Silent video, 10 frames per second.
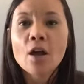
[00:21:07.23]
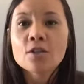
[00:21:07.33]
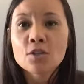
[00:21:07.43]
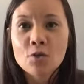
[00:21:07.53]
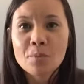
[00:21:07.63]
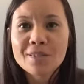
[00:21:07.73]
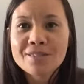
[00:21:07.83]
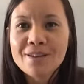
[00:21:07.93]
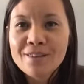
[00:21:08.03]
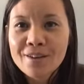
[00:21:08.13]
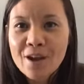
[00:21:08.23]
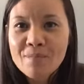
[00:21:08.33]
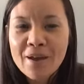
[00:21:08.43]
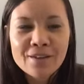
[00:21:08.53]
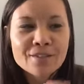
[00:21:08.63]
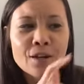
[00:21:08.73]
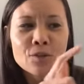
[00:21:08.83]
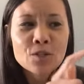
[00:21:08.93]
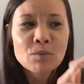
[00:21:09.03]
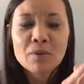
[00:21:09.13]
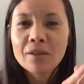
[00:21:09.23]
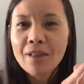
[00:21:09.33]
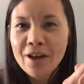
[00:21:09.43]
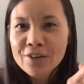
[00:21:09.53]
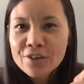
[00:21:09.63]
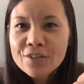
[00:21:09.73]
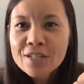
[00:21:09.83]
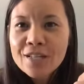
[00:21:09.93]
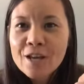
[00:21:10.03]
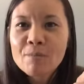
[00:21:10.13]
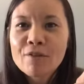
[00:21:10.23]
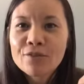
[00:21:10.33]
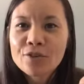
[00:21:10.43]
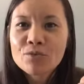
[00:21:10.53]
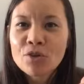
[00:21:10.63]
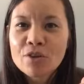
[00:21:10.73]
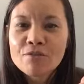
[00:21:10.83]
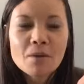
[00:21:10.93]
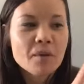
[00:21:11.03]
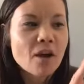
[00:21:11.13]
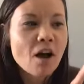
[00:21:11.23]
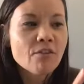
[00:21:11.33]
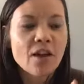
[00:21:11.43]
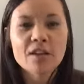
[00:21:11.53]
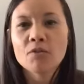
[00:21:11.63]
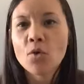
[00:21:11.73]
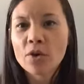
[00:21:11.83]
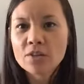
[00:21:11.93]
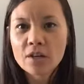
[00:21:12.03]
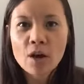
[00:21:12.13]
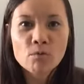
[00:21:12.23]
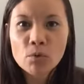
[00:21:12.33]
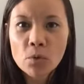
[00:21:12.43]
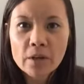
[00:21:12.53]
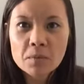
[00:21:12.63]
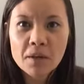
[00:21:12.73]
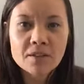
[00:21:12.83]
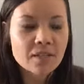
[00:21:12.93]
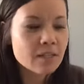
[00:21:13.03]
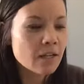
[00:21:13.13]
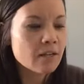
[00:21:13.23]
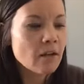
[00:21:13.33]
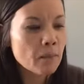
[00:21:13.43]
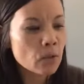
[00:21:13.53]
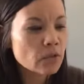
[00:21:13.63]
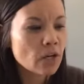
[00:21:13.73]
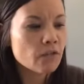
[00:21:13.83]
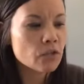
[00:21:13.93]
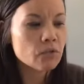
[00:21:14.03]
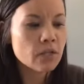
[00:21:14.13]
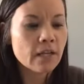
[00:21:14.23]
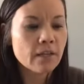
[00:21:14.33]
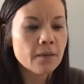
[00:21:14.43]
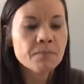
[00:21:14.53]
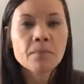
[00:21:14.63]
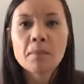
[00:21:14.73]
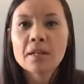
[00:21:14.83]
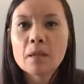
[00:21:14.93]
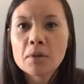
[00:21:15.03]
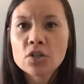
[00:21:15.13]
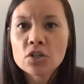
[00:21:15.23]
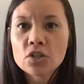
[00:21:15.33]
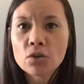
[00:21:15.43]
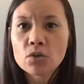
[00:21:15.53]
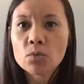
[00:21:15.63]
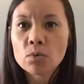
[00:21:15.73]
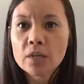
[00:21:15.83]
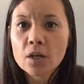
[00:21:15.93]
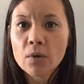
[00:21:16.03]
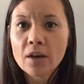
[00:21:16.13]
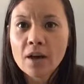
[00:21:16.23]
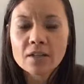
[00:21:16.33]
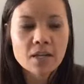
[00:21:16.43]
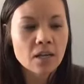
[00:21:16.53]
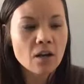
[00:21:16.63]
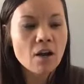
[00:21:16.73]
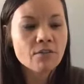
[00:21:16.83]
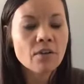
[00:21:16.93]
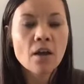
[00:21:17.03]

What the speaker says: So the mistake that I made is I used pliers to take my first roll-on fitment off, and of course it got ruined because I pulled it off too tightly. But let me just show you really quick how to take it off.